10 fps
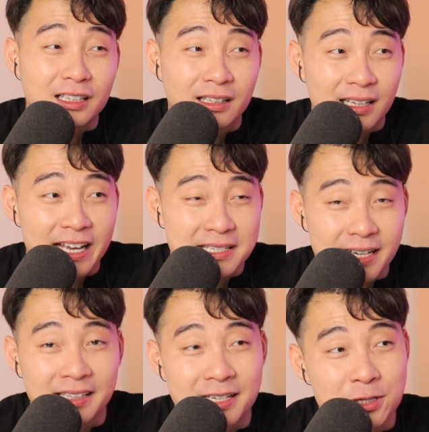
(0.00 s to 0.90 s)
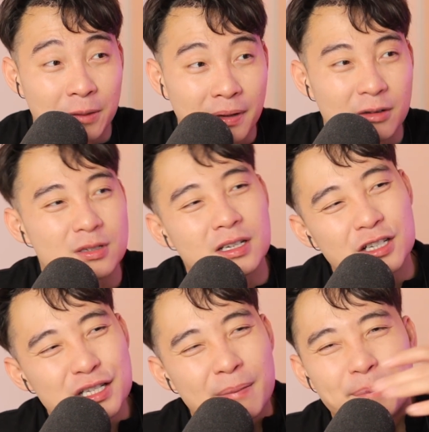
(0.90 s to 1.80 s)
the lakes, Lake District, but it was
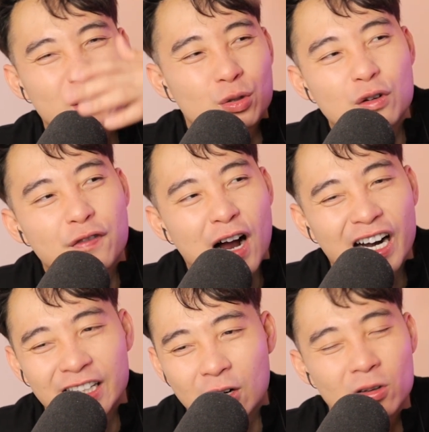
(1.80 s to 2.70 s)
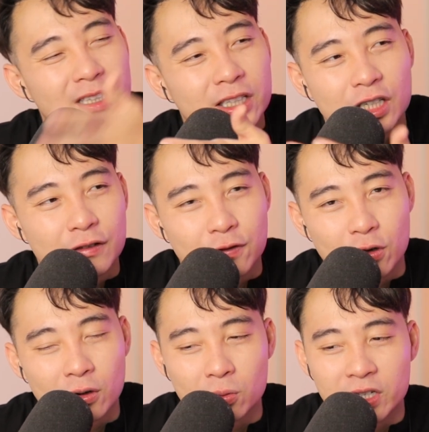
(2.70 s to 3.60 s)
just a bit too far, and they're only here
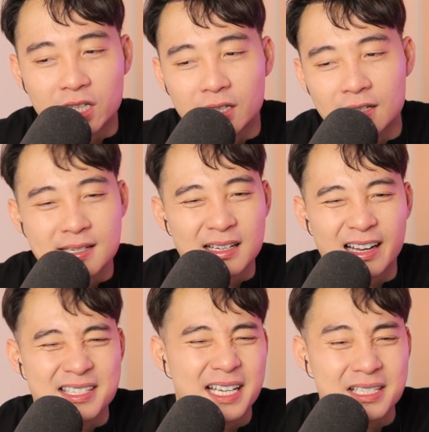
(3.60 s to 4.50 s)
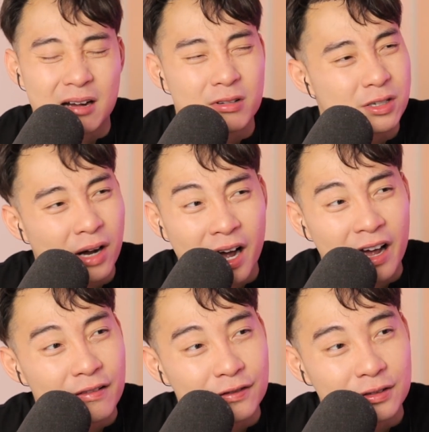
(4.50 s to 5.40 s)
for a week. This is like a 6-hour
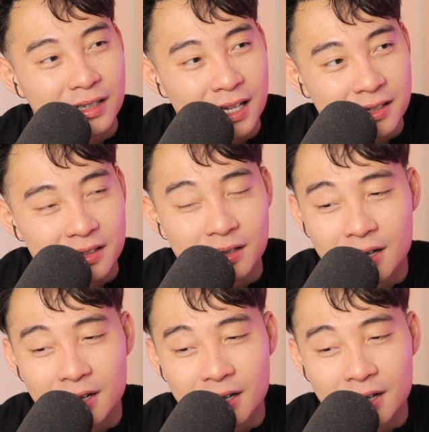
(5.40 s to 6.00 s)
drive to London.